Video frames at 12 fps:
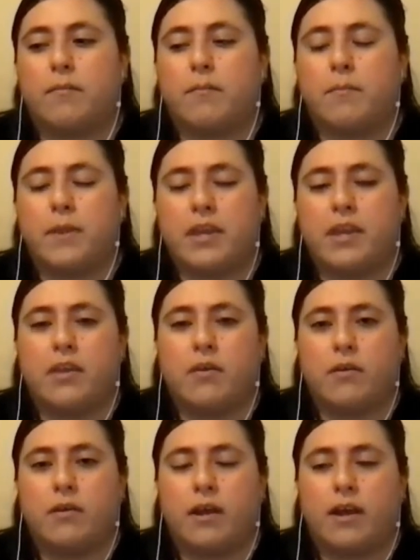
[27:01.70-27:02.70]

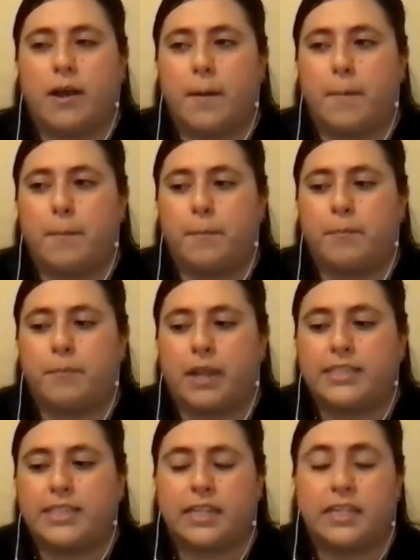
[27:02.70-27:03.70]
being a
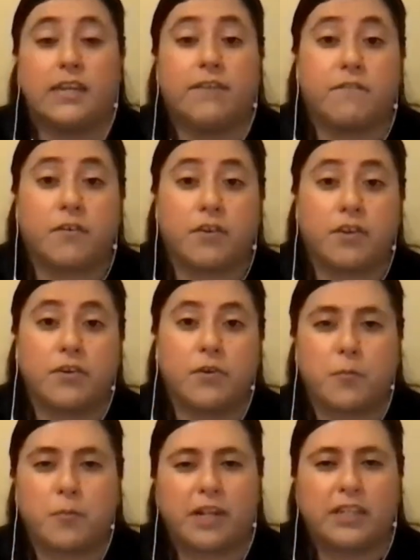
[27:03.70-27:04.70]
technique for your
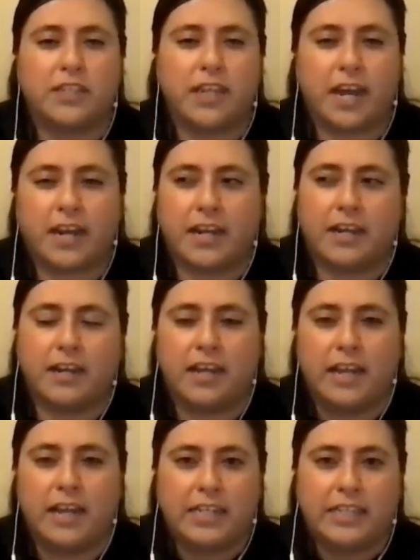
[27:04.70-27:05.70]
brain to kind of
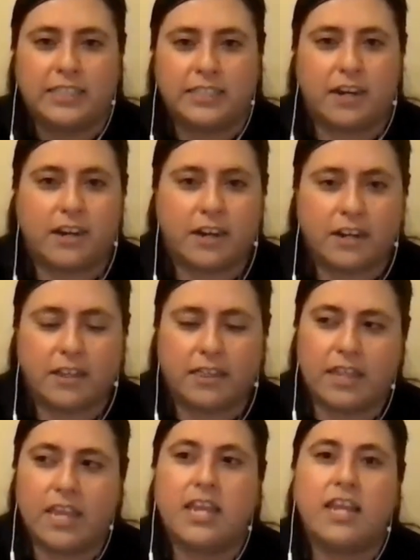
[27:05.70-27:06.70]
start
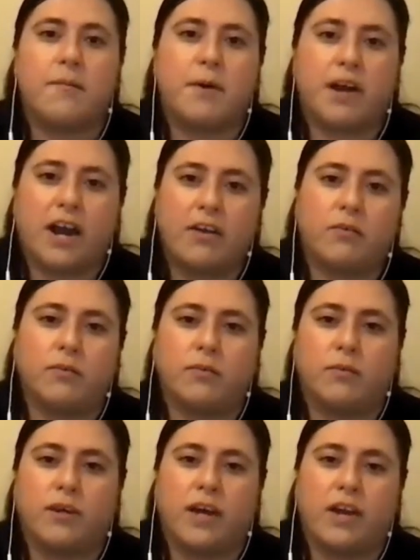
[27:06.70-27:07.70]
thinking about how
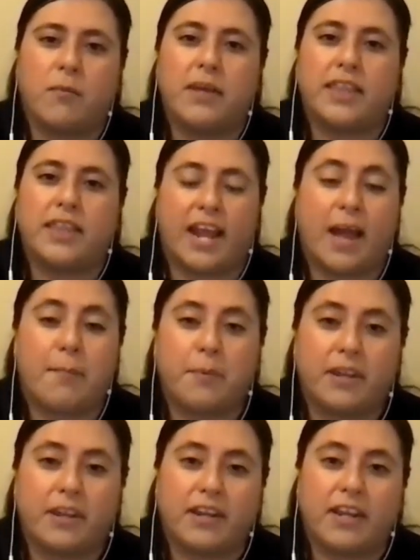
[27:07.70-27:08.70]
to make that
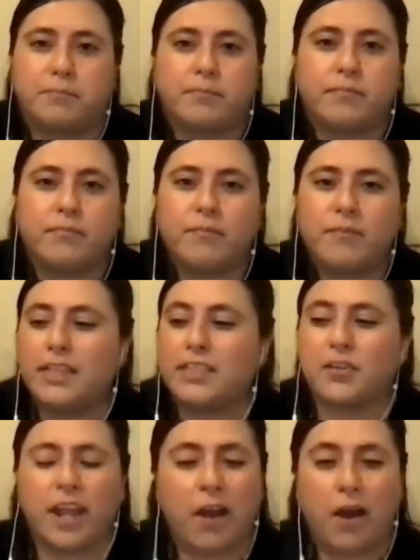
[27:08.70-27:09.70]
happen.
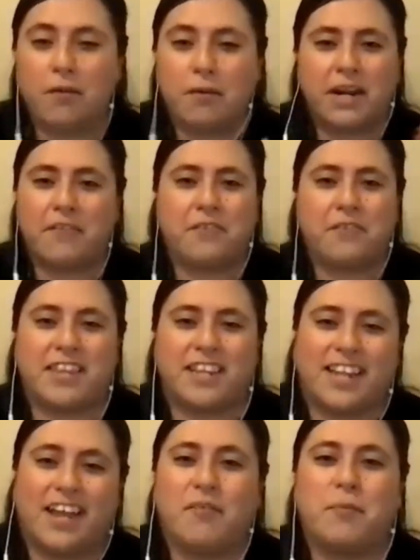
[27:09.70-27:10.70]
So now I write everything
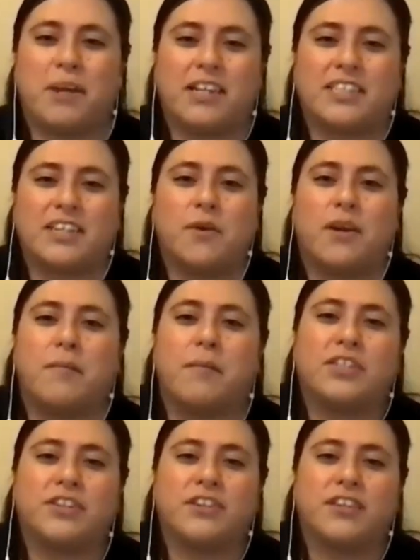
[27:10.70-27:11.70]
down because I want to make
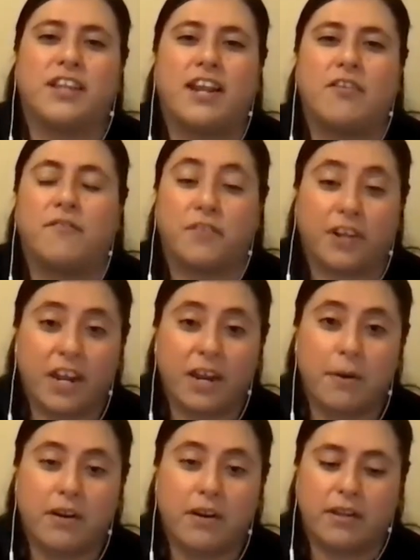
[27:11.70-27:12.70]
sure that I don't forget
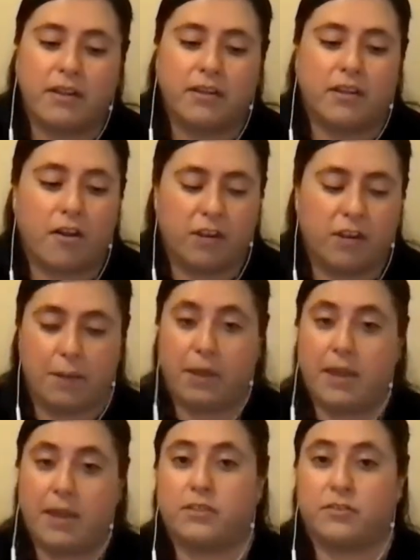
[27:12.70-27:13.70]
about it. Not only am
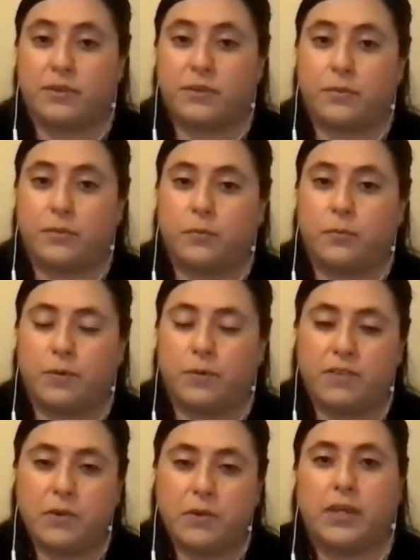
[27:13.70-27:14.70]
I able to
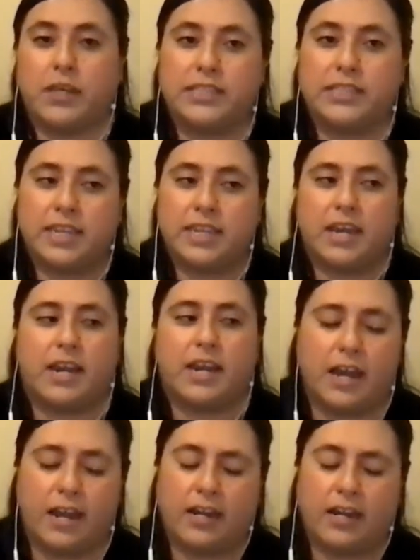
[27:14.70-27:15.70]
review it, see it at
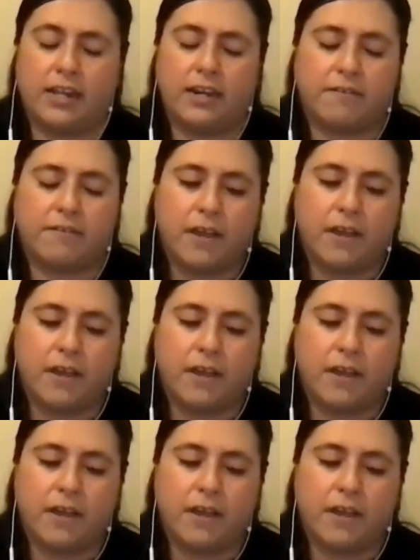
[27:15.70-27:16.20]
a later